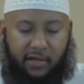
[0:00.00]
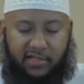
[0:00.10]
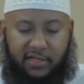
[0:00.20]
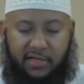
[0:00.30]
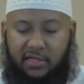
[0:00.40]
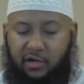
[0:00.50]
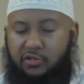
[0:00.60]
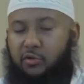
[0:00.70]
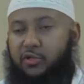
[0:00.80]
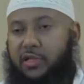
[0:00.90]
he sent
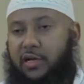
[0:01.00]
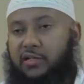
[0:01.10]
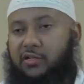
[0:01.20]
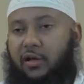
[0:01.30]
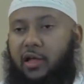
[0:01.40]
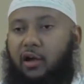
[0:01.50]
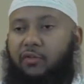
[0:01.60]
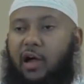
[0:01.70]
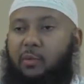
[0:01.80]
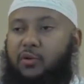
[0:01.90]
out was the Sri
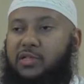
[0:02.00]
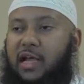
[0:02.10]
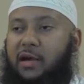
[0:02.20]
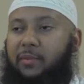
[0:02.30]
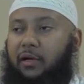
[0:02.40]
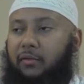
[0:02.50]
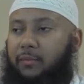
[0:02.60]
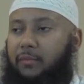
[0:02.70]
of Abu Salama.